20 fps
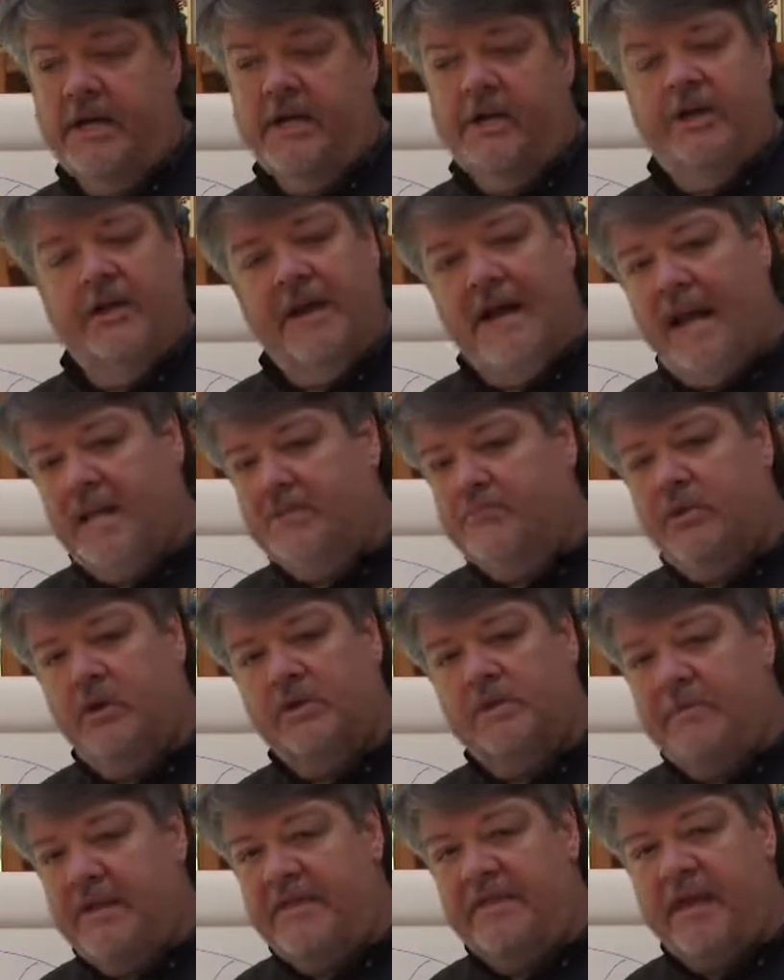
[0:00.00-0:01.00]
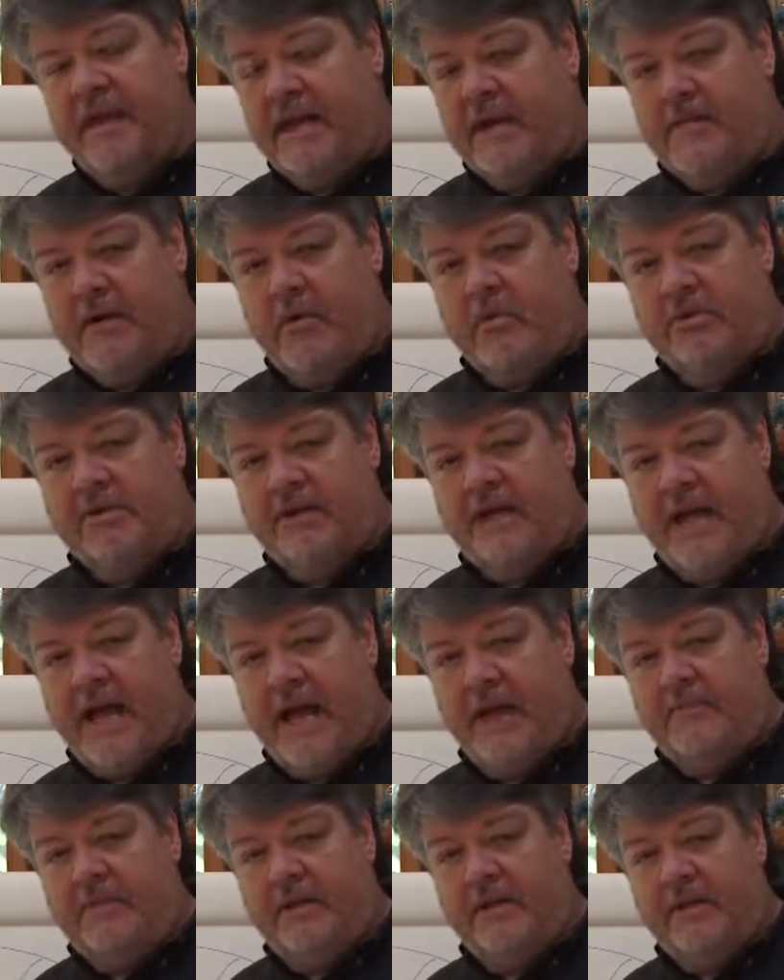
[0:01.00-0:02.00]
You're not supposed to be thinking about what's going to
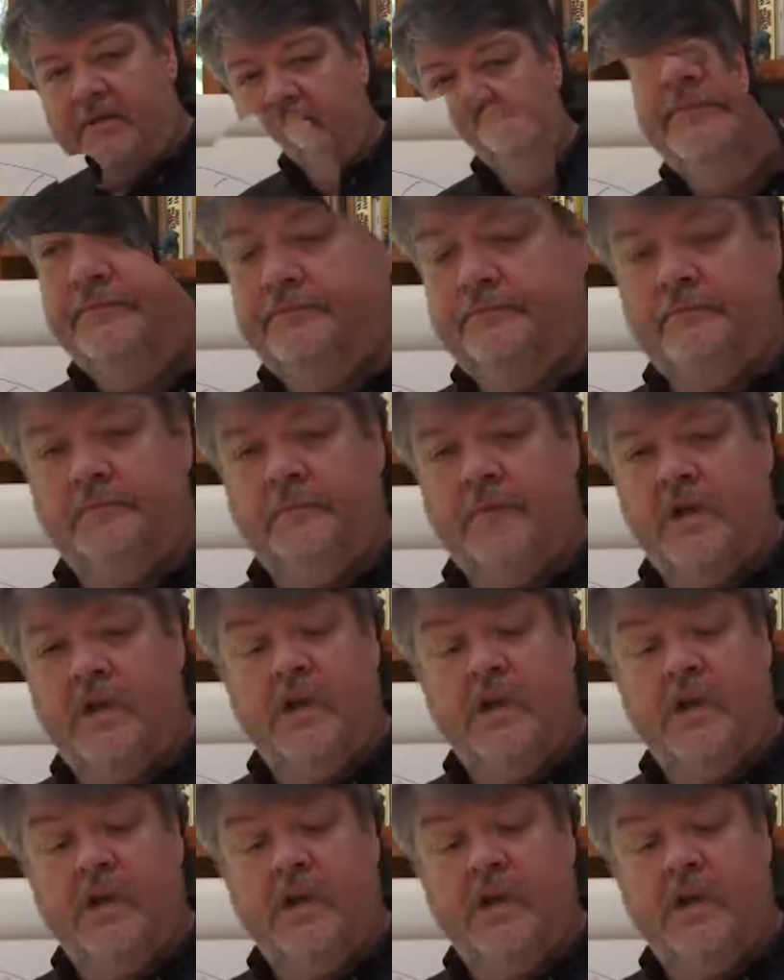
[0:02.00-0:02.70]
happen in the future.